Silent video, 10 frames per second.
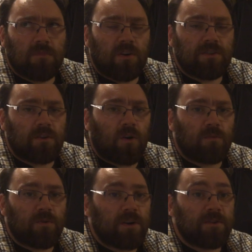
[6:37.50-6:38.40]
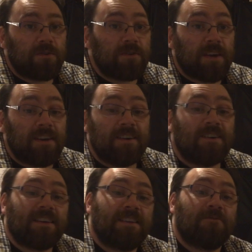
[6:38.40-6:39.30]
com or co dot U K.
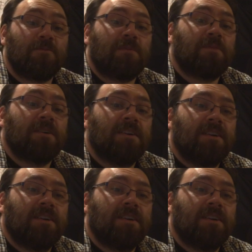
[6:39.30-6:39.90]
I can never remember.